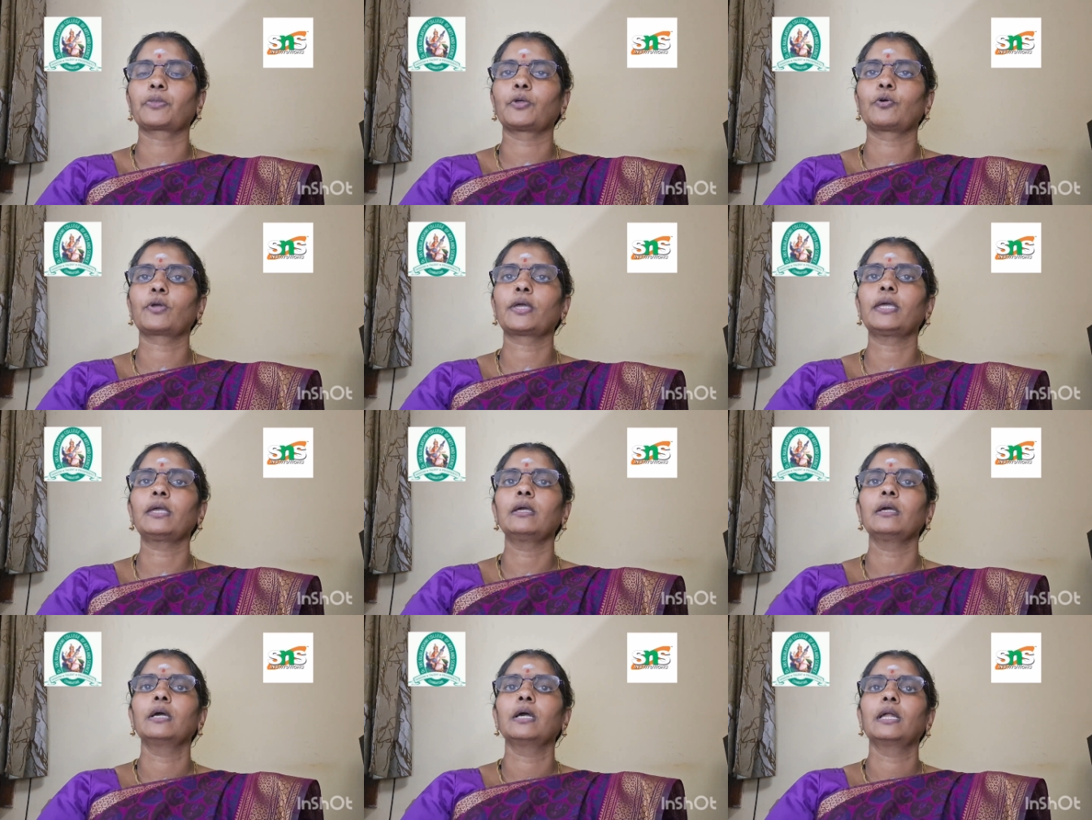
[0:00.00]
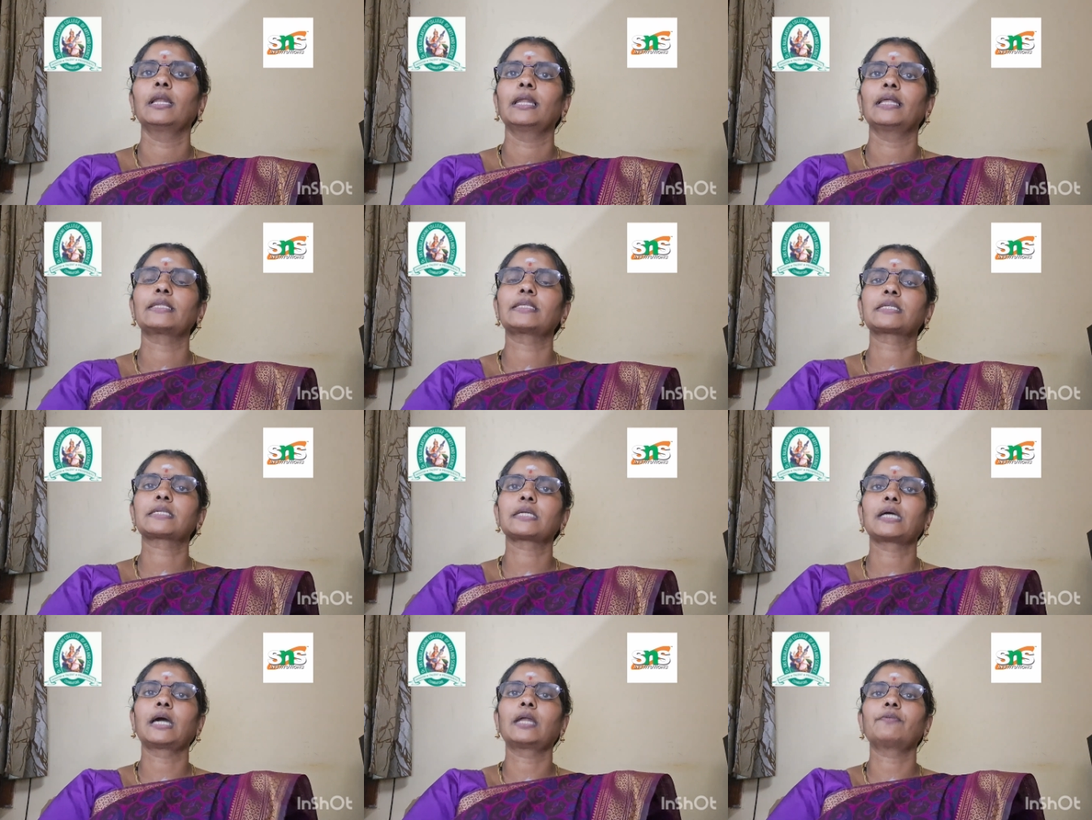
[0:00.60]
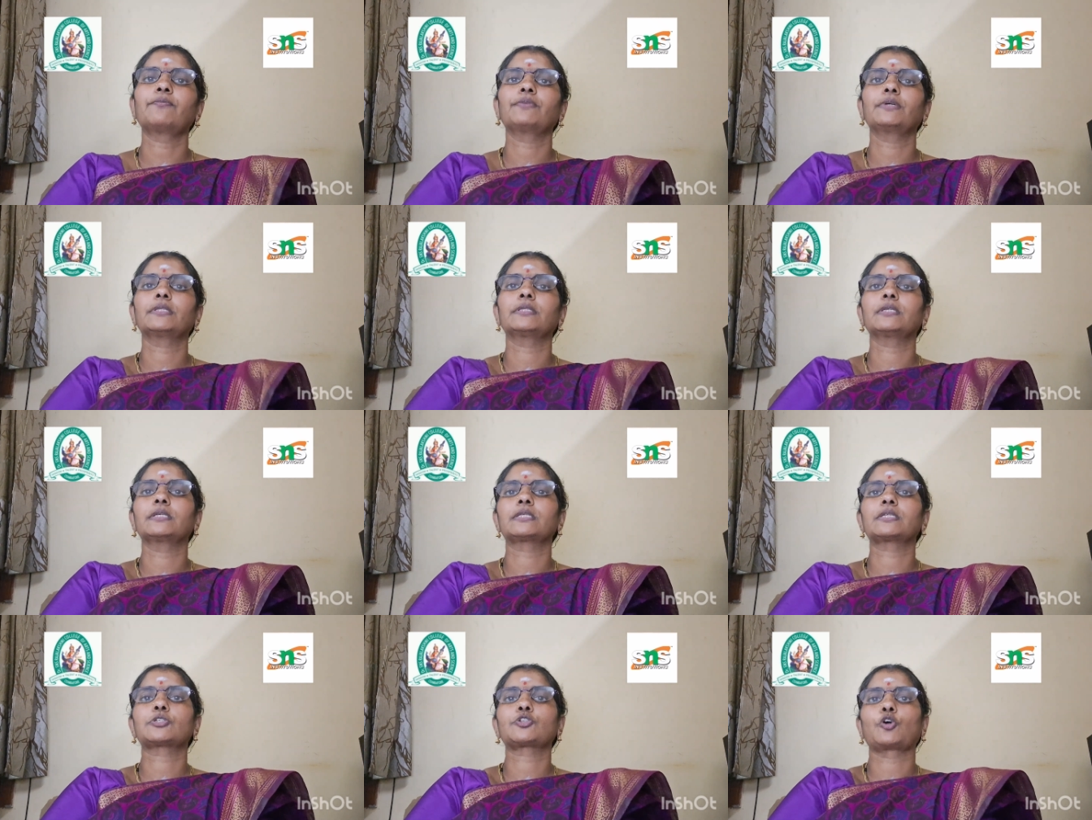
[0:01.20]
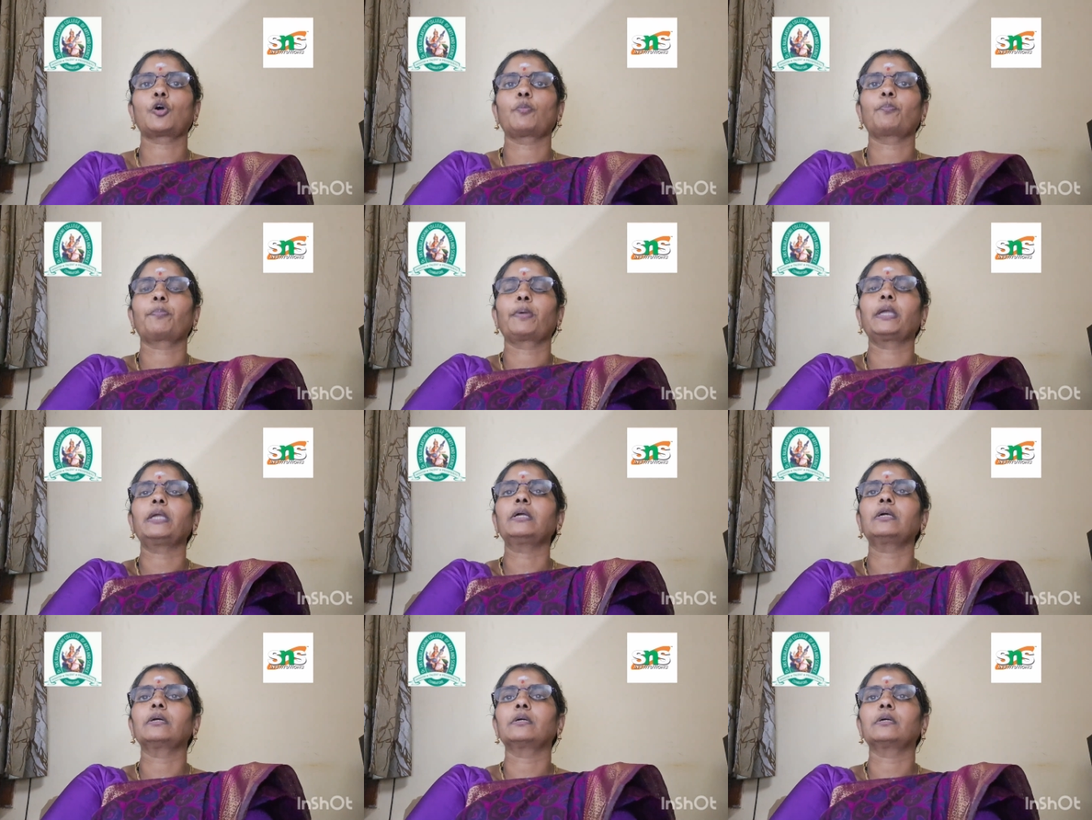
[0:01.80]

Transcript: Okay, let's start with this topic.